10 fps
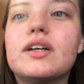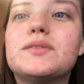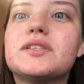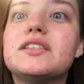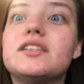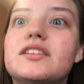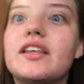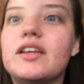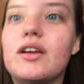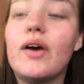It's supposed to just
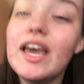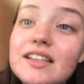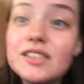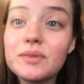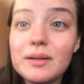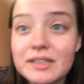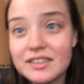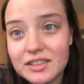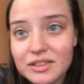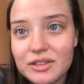let you know, hey, this is what I'm gonna
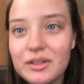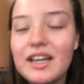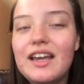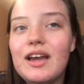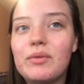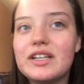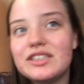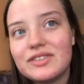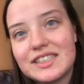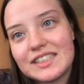do, and we're gonna
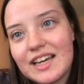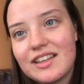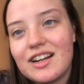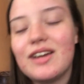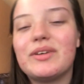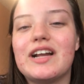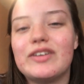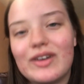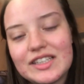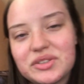do this together, and we're gonna have a
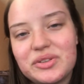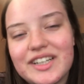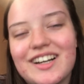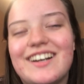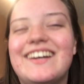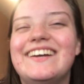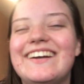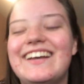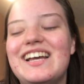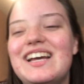great school year.
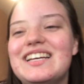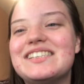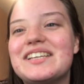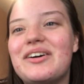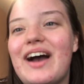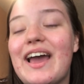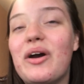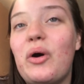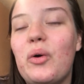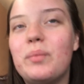So I
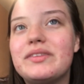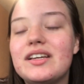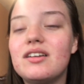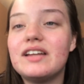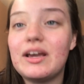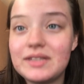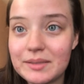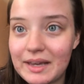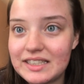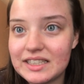hope that your day was
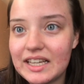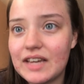amazing.